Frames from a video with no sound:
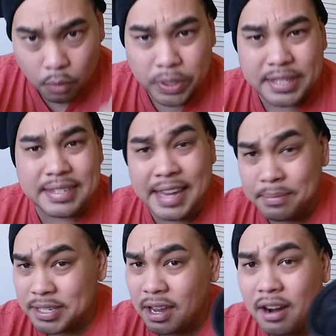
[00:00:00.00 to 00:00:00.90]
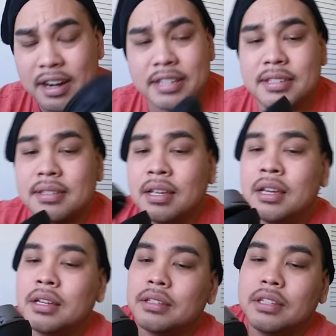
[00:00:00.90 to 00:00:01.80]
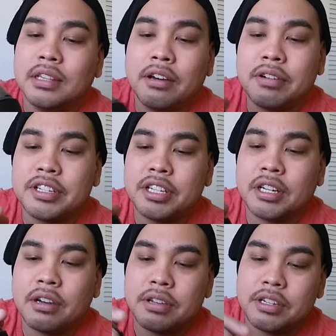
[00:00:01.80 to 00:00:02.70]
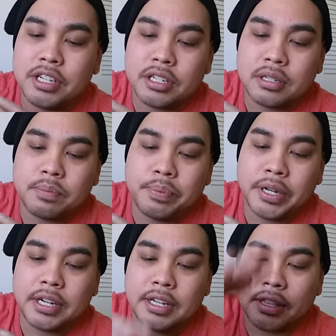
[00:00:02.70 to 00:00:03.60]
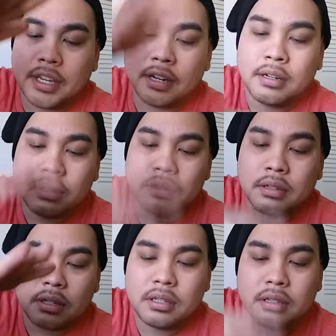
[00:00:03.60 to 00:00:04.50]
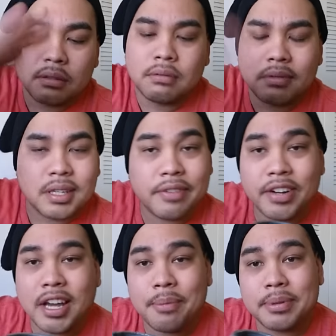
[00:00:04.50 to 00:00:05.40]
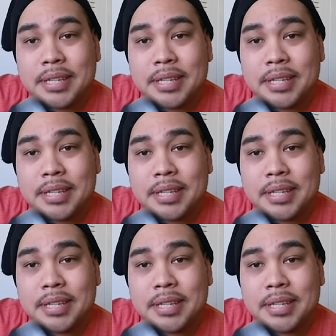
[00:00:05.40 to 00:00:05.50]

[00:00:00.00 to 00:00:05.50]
with the samsaris, the Lotus, you know, you just put it in there, give it a couple